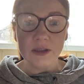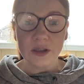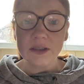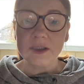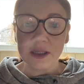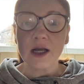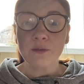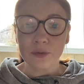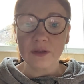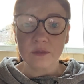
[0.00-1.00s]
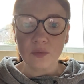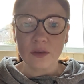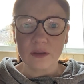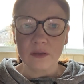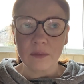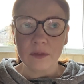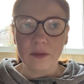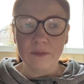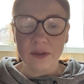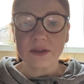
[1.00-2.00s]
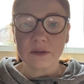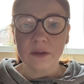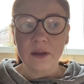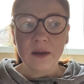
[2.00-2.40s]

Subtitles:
HRT to help with the muscle